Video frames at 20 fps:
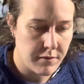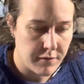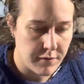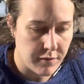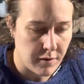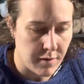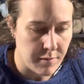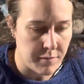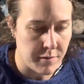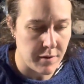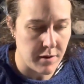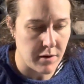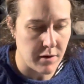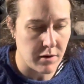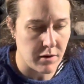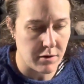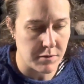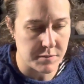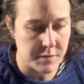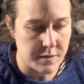from the
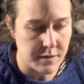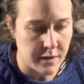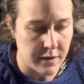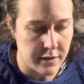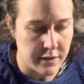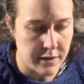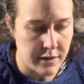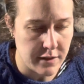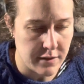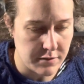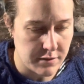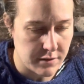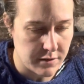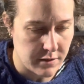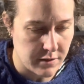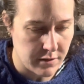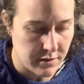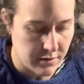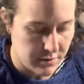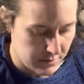arm side down
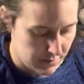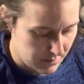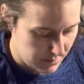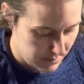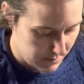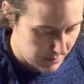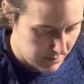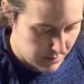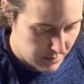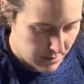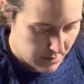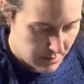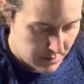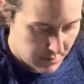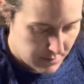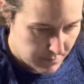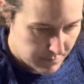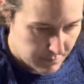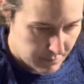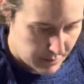to the
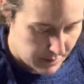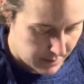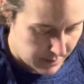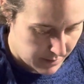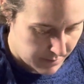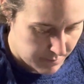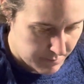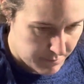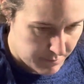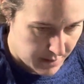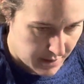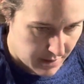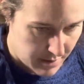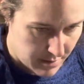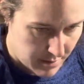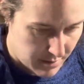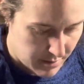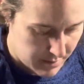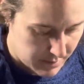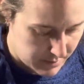bottom
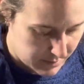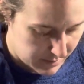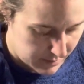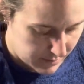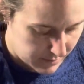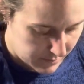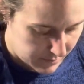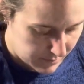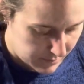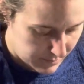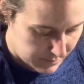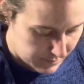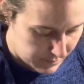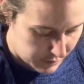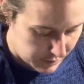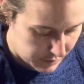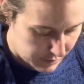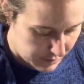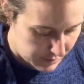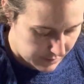band.
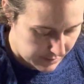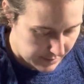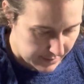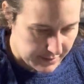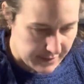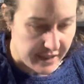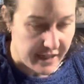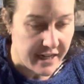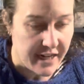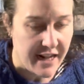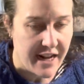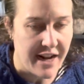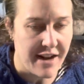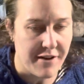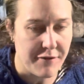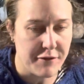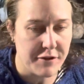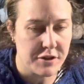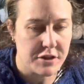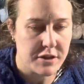
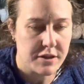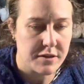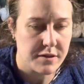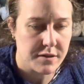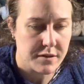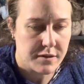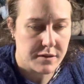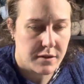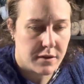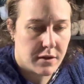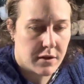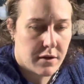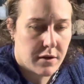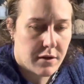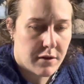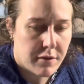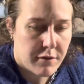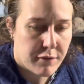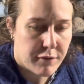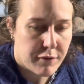16.5 inches
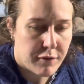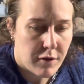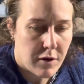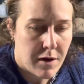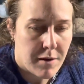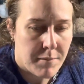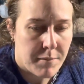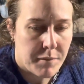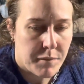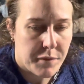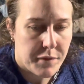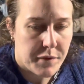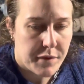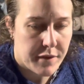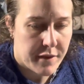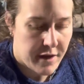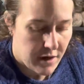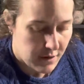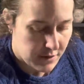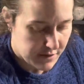from there